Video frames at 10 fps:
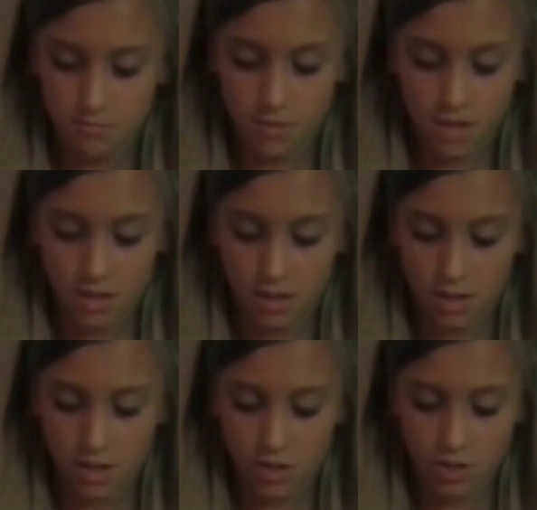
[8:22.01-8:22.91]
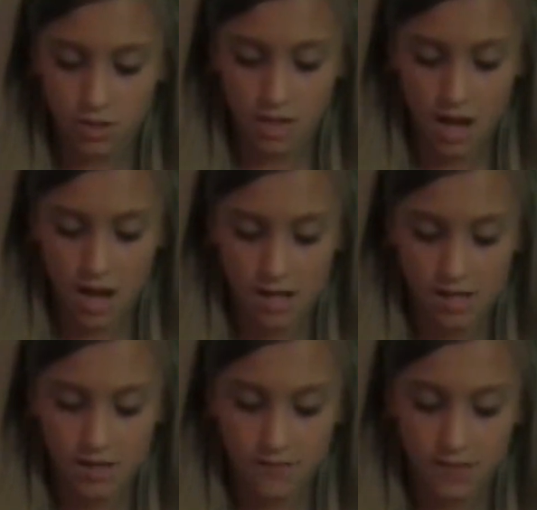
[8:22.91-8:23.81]
but he should
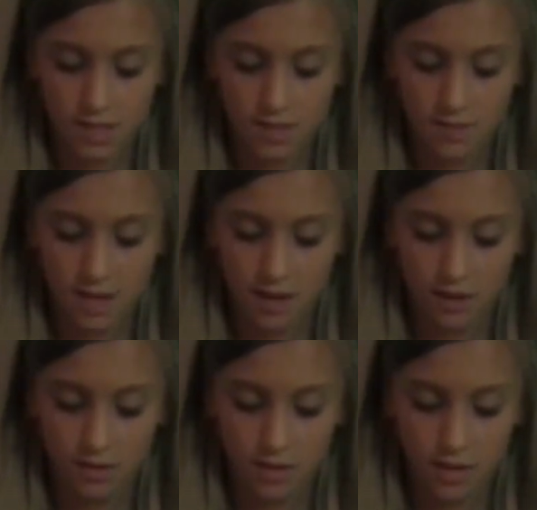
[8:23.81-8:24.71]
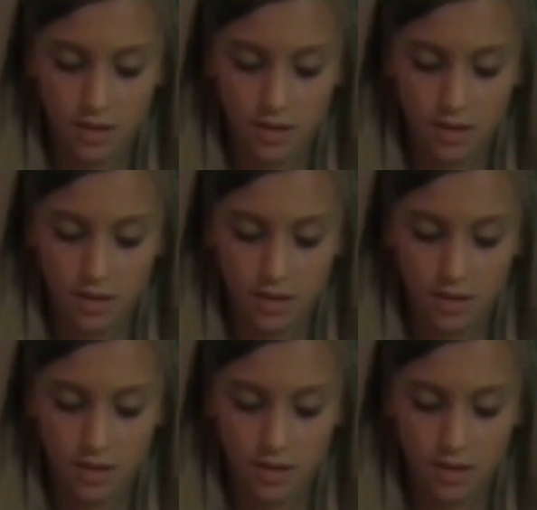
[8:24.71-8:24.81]
not have despaired,